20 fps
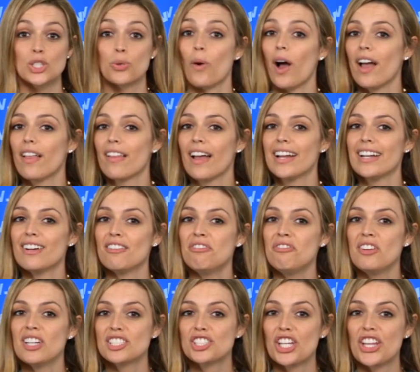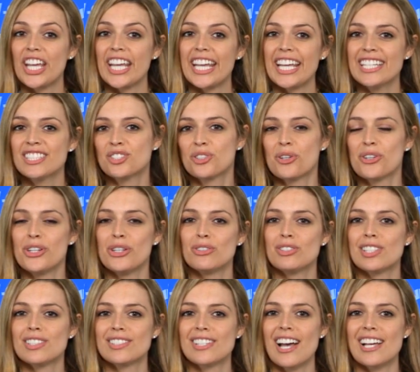Twilight officially
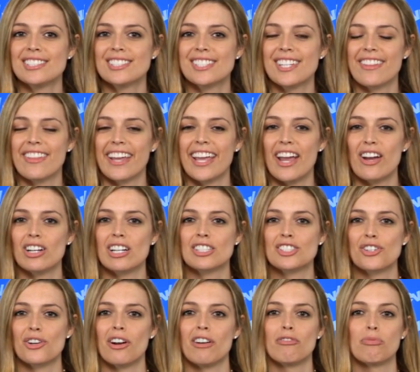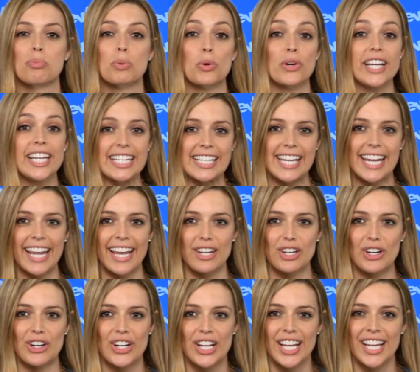introduces us to the character of Bree
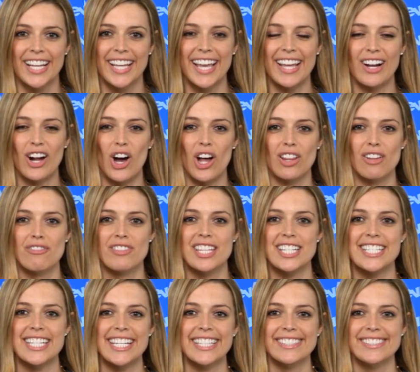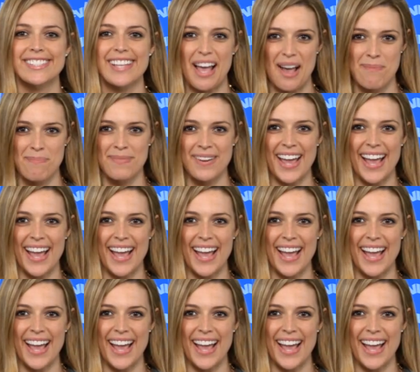Tanner. Get all of the deets up